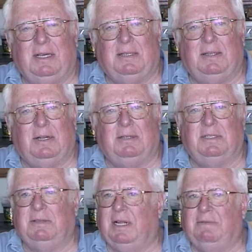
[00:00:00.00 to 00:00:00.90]
yeah, thought
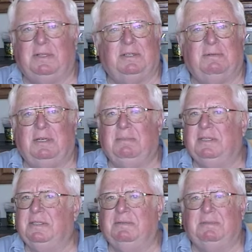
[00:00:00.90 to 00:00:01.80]
I was in love with this
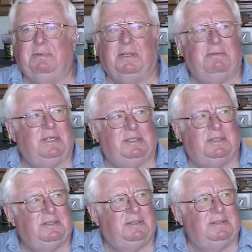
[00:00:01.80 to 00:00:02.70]
one, but she was pretty
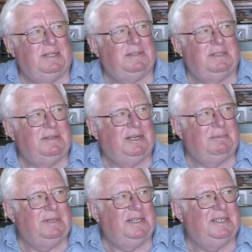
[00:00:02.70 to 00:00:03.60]
rich, so that didn't
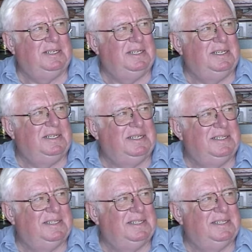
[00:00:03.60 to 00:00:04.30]
help any.